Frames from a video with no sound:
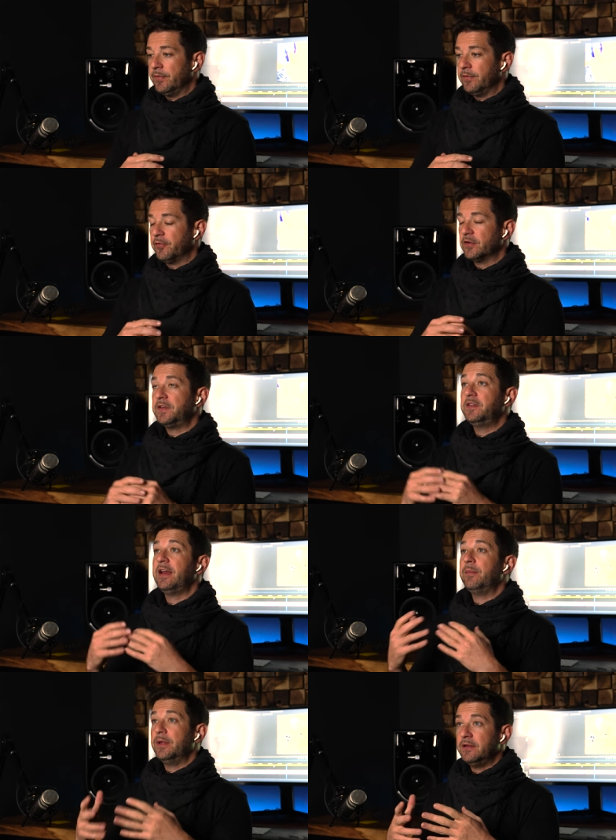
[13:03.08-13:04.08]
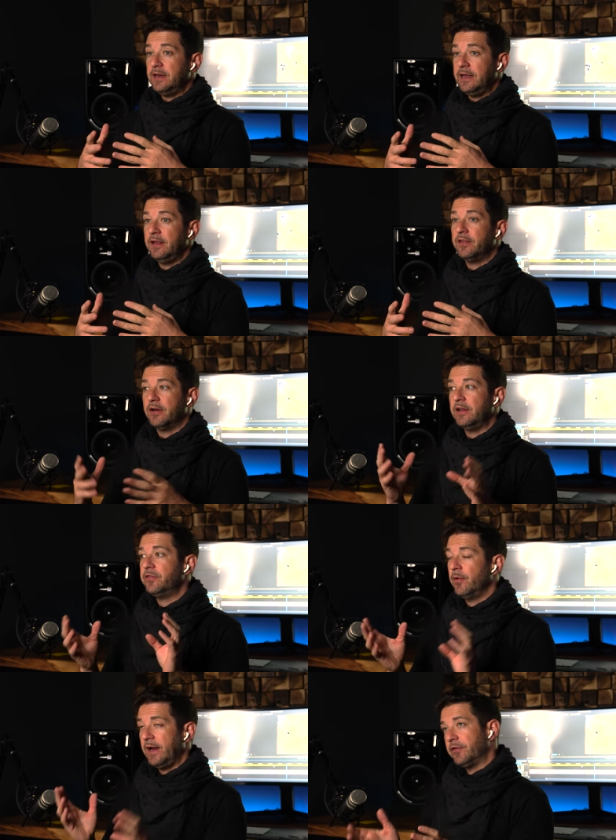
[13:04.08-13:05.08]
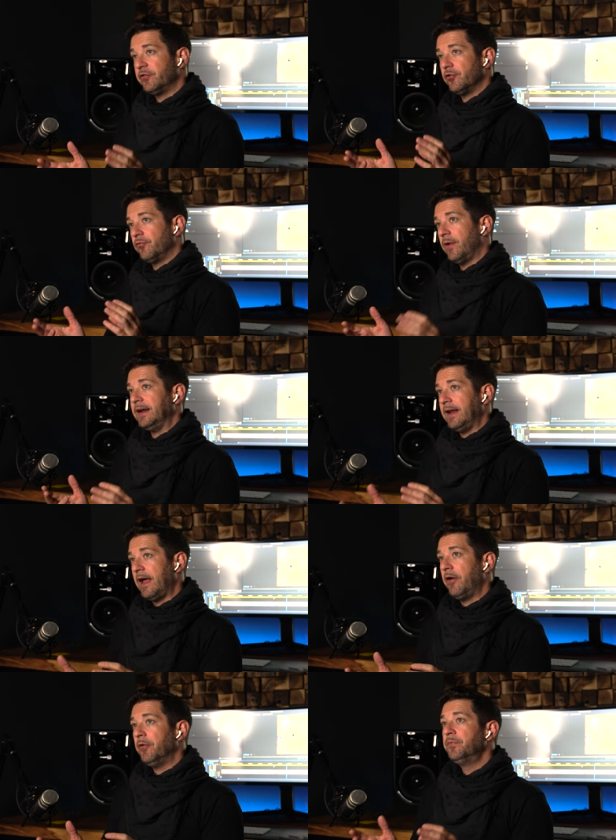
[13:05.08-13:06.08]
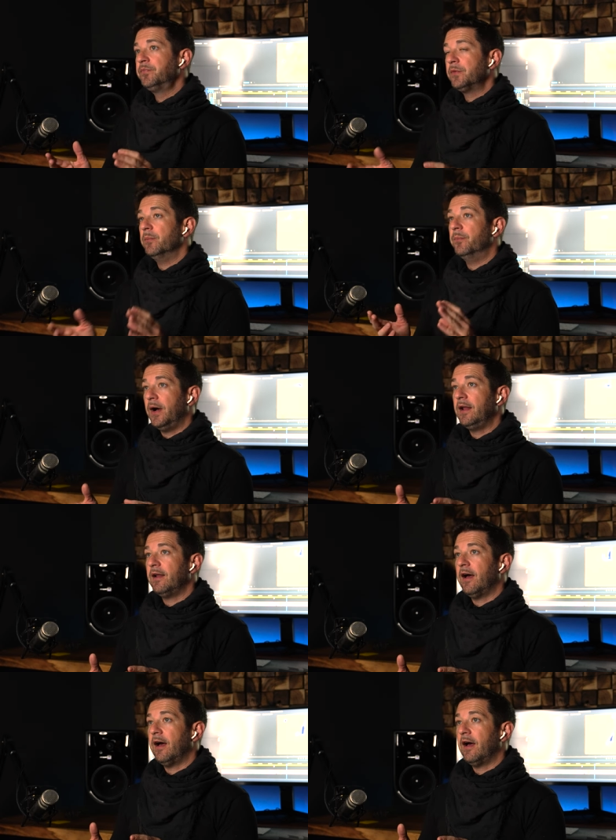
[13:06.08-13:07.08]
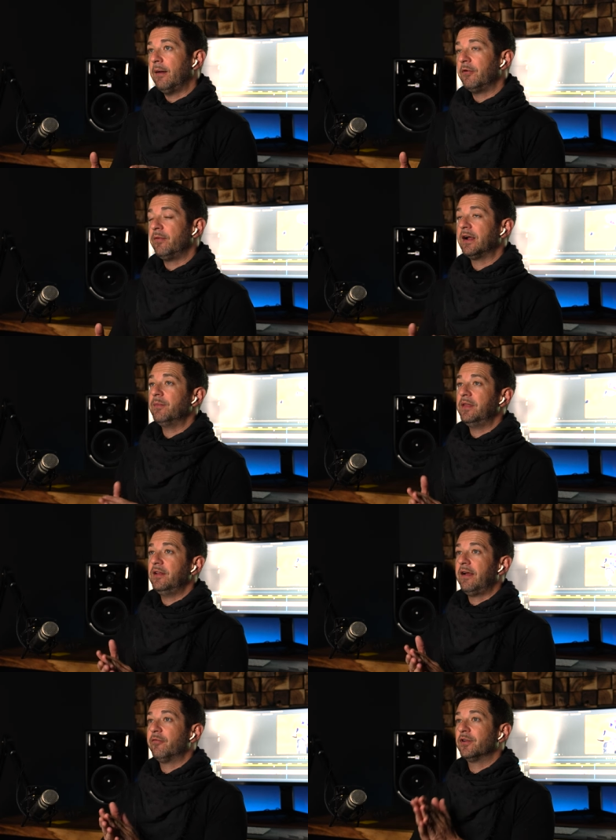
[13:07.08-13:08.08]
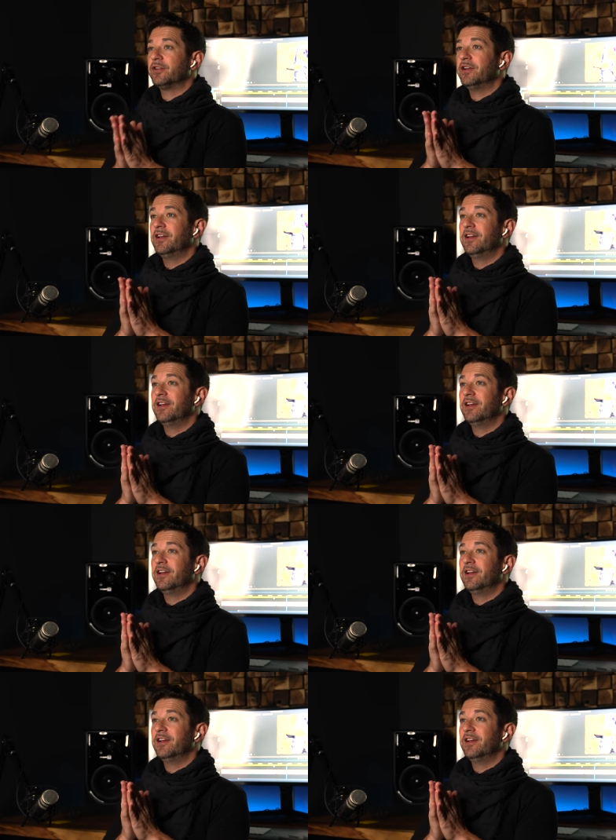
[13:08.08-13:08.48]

for sustainability, there is no answer right now, but uh, I'm gonna recommend that everyone